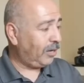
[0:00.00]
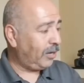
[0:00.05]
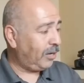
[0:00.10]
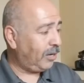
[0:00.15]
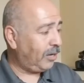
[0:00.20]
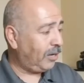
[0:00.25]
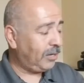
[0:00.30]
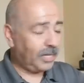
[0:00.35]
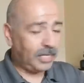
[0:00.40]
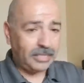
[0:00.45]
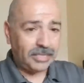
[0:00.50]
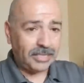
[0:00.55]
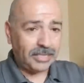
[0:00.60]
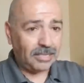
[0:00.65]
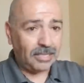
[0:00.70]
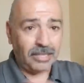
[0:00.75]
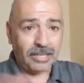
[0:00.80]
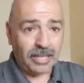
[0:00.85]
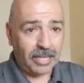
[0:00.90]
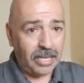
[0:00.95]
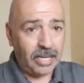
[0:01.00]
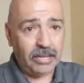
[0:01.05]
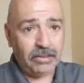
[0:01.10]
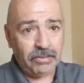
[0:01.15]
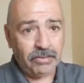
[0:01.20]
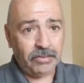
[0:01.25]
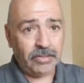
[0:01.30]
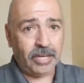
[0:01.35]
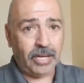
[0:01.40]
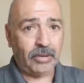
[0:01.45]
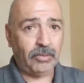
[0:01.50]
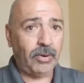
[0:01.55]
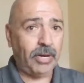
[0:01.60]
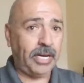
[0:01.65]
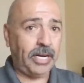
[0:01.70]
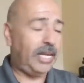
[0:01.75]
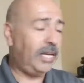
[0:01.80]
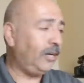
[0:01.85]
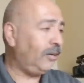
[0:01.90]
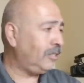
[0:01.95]
Go out and just leave. I don't
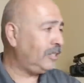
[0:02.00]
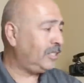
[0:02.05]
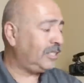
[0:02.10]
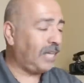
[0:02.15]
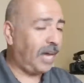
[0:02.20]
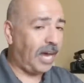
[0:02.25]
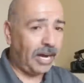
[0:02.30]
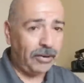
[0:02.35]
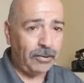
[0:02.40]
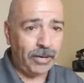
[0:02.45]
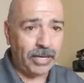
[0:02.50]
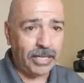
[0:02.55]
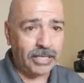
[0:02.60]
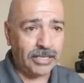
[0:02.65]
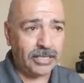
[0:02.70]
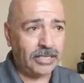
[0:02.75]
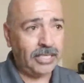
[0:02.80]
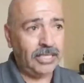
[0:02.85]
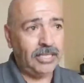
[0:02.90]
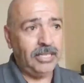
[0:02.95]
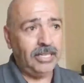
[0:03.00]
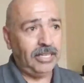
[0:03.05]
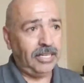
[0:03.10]
want to hear sirens.